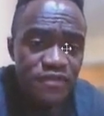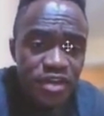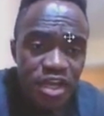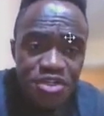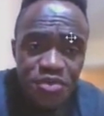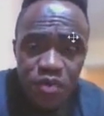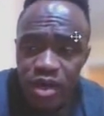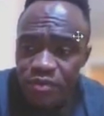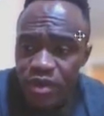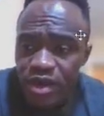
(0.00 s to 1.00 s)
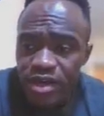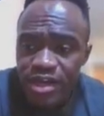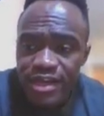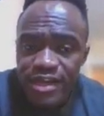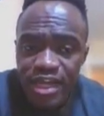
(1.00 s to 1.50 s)
Nationwide, right?
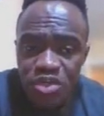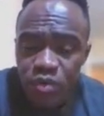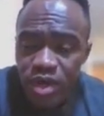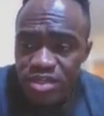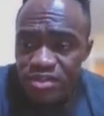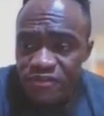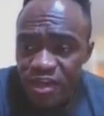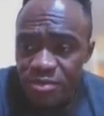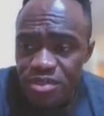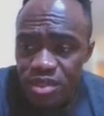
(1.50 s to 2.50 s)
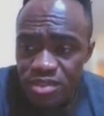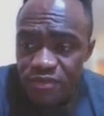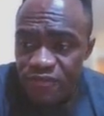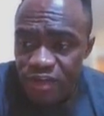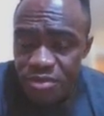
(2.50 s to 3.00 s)
Nationwide is a famous is a
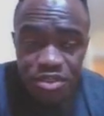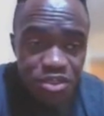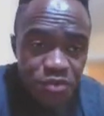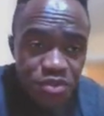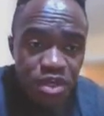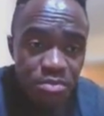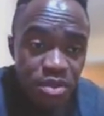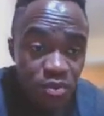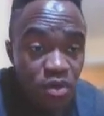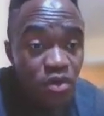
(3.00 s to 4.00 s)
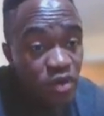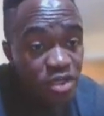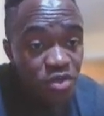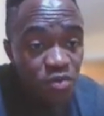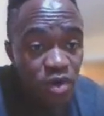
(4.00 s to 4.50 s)
famous insurance company. We all know
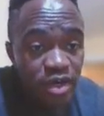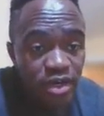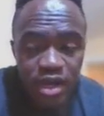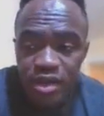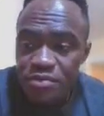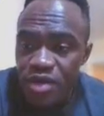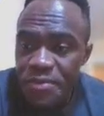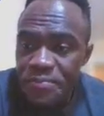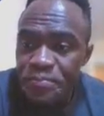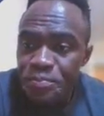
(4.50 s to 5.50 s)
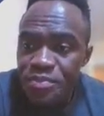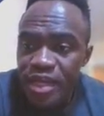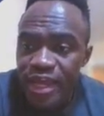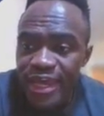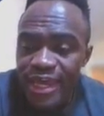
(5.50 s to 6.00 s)
Nationwide, right?
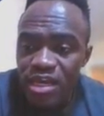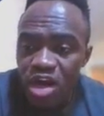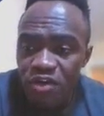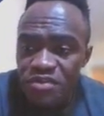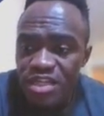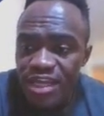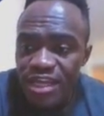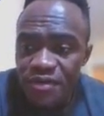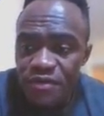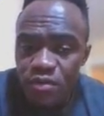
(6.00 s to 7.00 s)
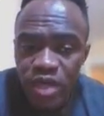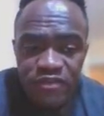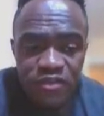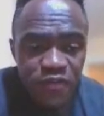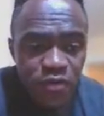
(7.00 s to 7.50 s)
And obviously here we have
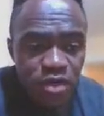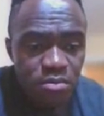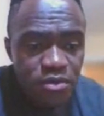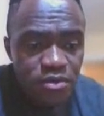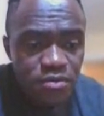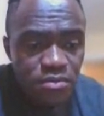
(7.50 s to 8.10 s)
the phone number.